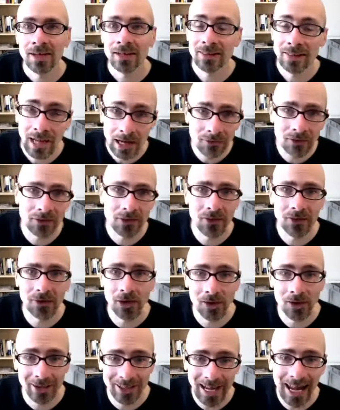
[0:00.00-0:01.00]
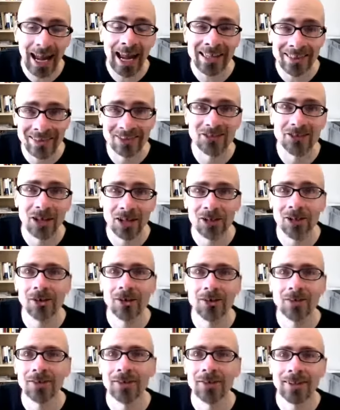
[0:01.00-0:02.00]
That was going on at the Jeddah
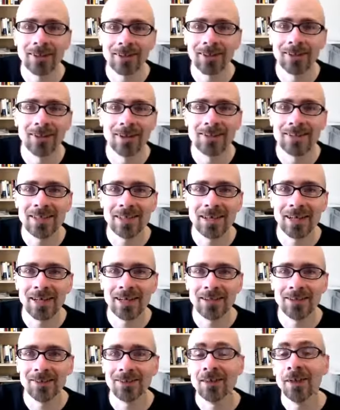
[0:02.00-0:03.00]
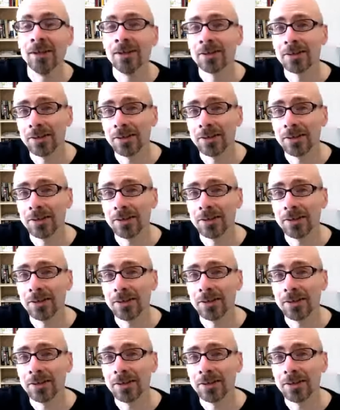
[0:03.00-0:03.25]
consulate in the 1980s.